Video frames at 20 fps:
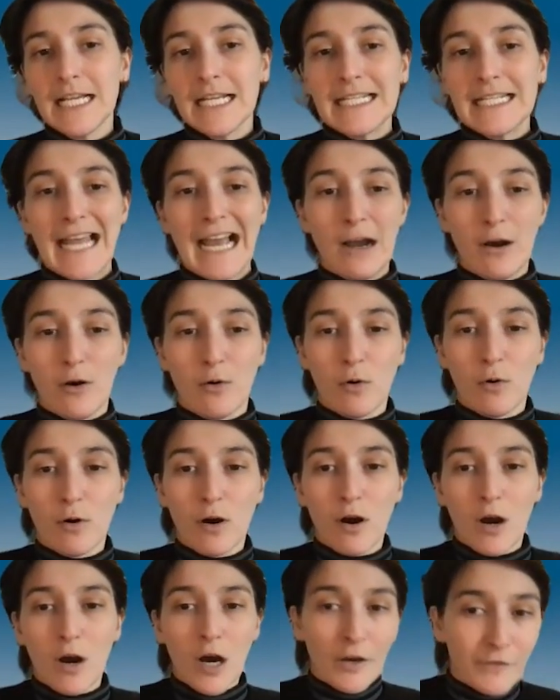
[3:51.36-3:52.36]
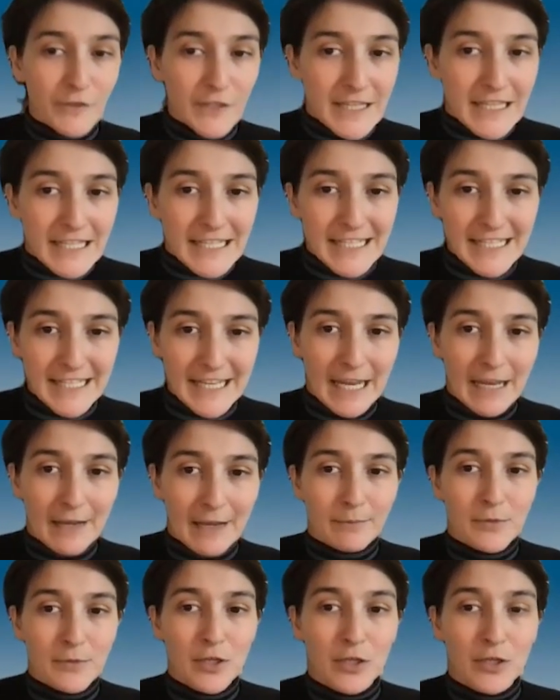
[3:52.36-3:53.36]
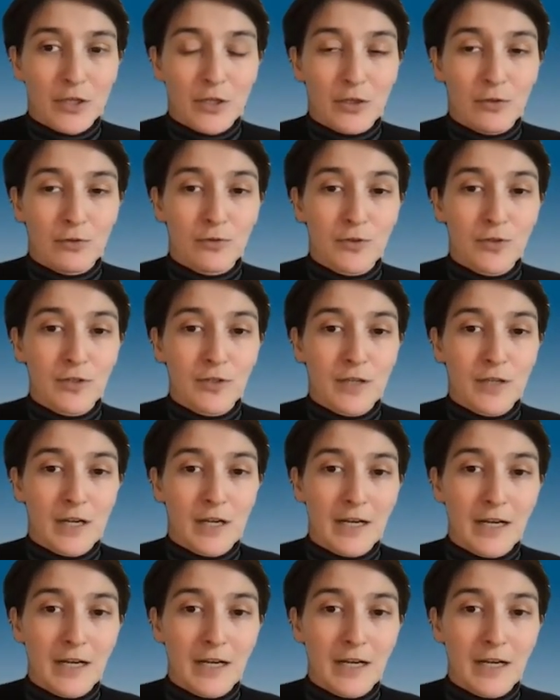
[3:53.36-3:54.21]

Now, often these scams use